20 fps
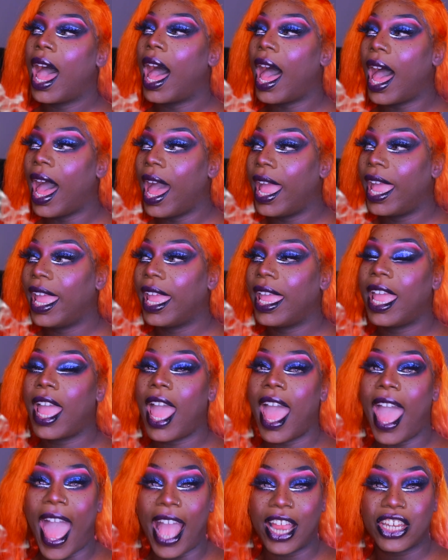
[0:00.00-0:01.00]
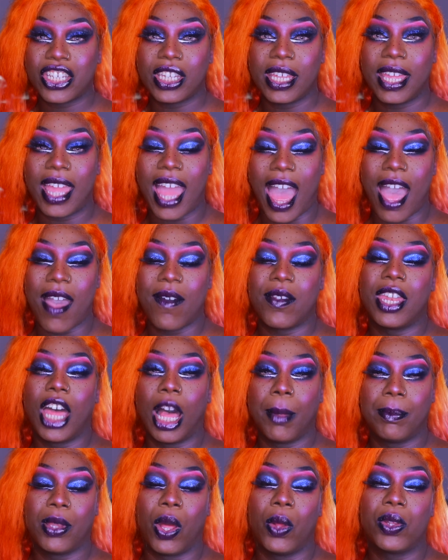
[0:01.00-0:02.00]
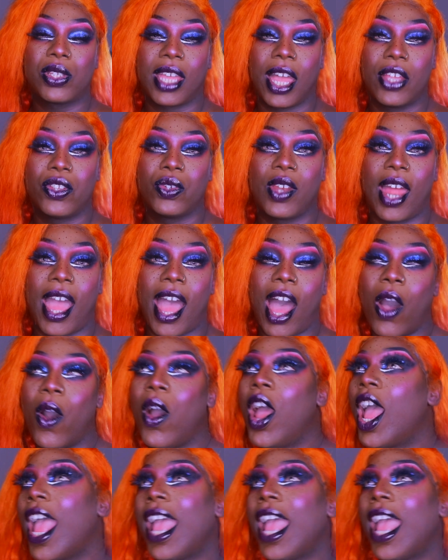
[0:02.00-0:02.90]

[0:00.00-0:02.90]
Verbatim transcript: I actually have an upload schedule now.